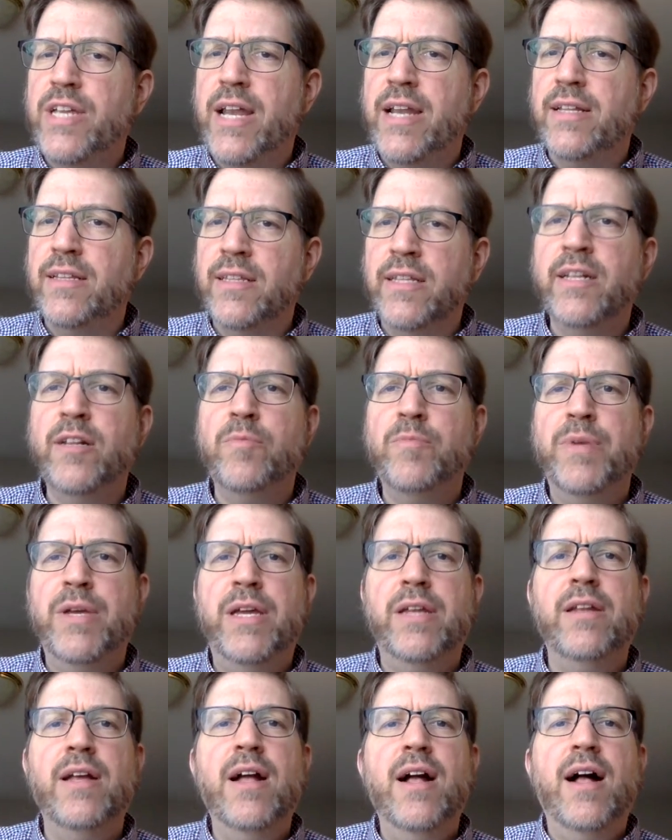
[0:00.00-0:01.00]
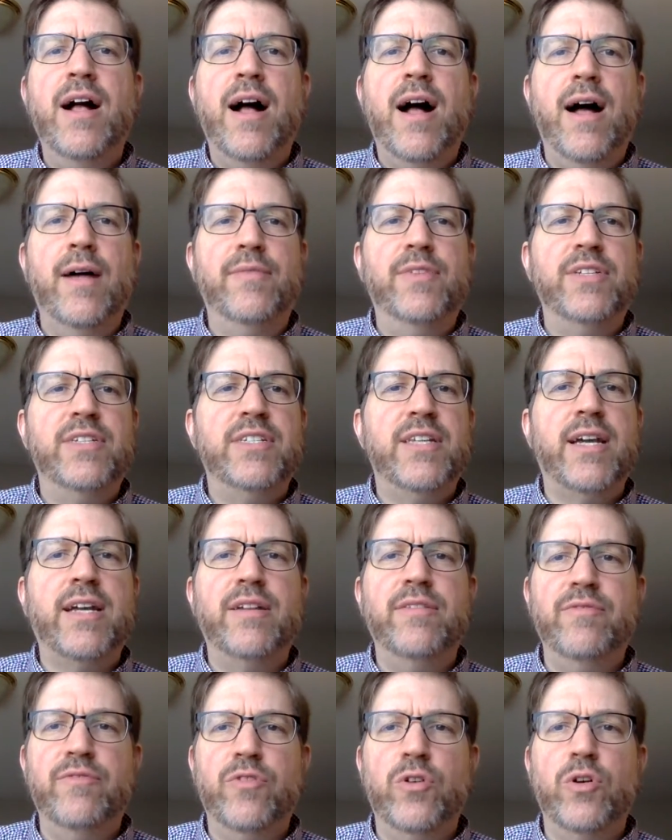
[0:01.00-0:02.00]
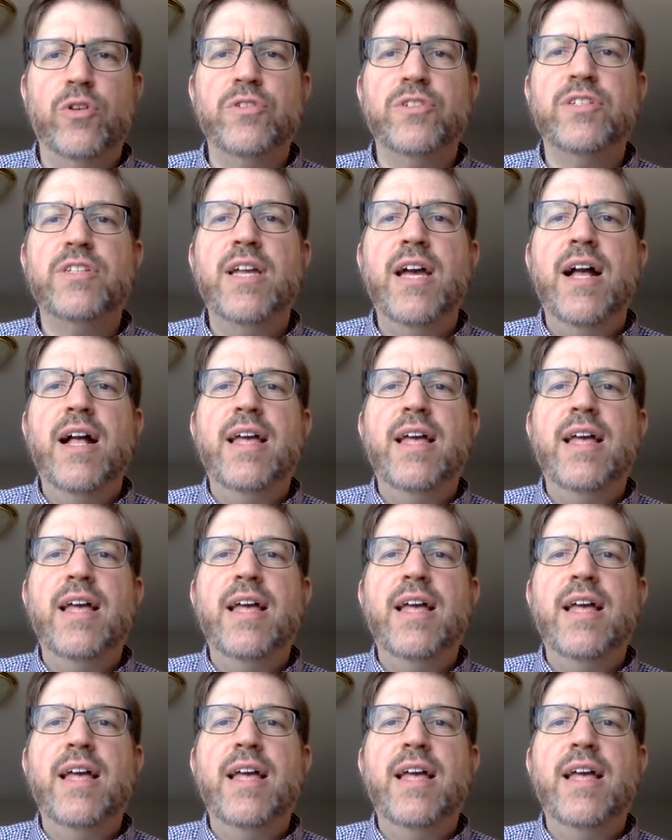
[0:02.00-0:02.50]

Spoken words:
and a little bit of the second verse.